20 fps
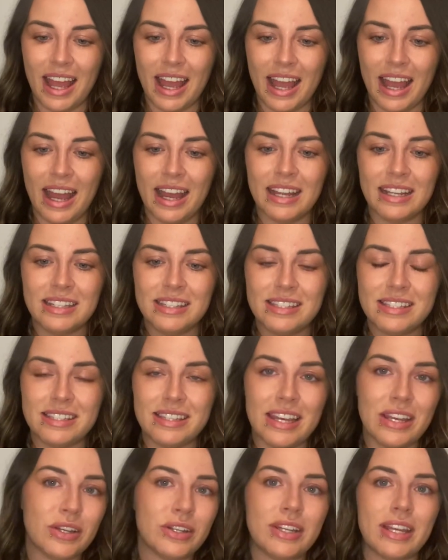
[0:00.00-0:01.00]
And they
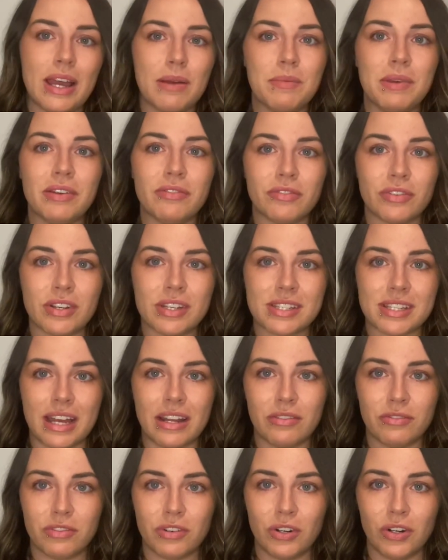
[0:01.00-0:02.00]
couldn't get me in for a
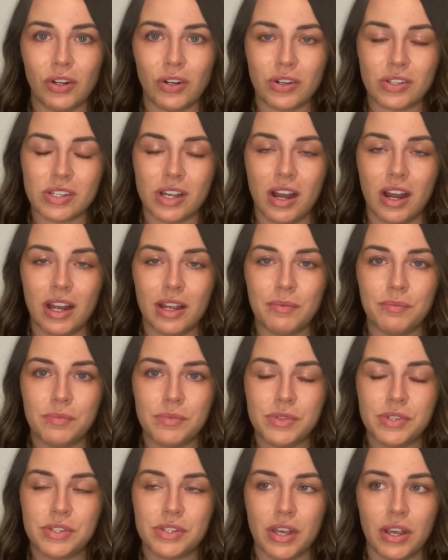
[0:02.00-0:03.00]
scan for a long time.
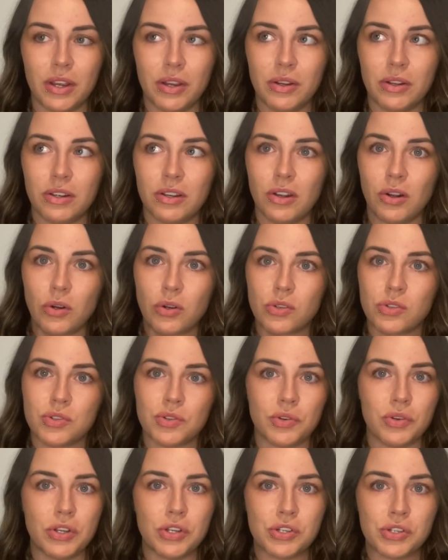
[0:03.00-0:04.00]
So long
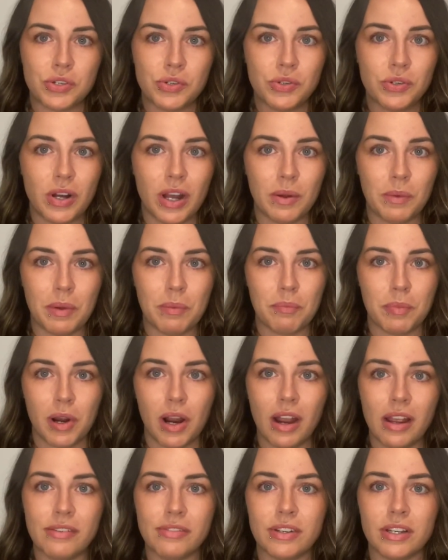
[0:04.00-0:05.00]
story short, I went
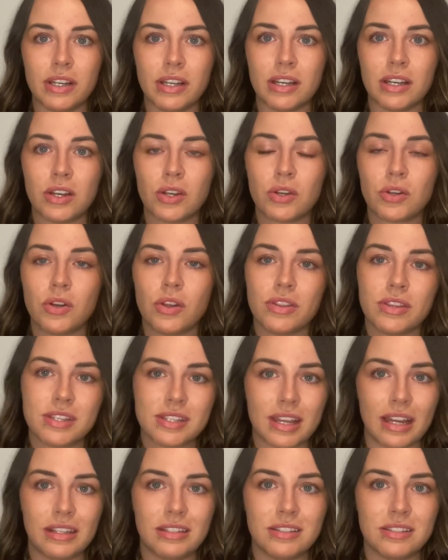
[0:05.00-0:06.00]
private, got the
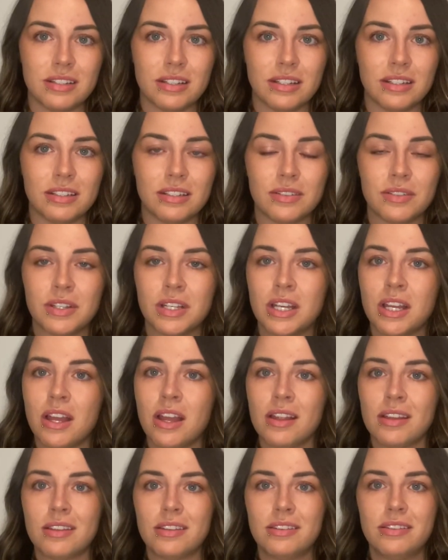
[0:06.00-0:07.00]
scan done,
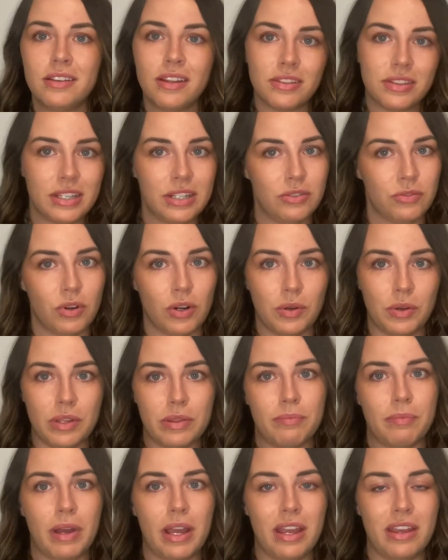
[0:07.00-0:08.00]
nothing wrong with
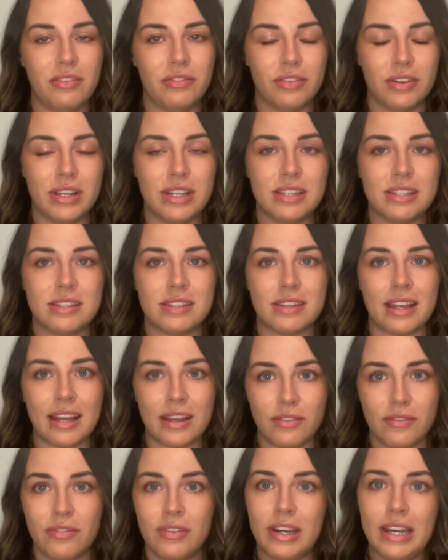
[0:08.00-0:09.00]
my ovaries,
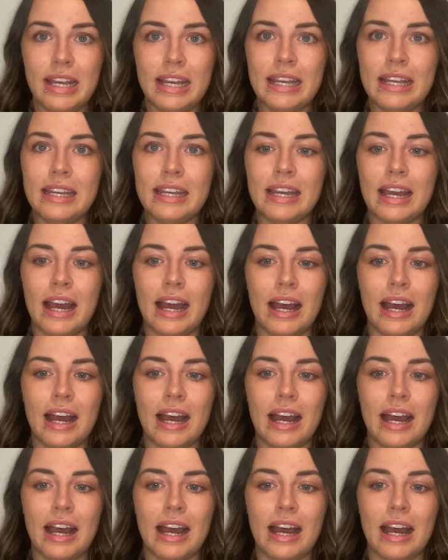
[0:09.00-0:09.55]
thankfully,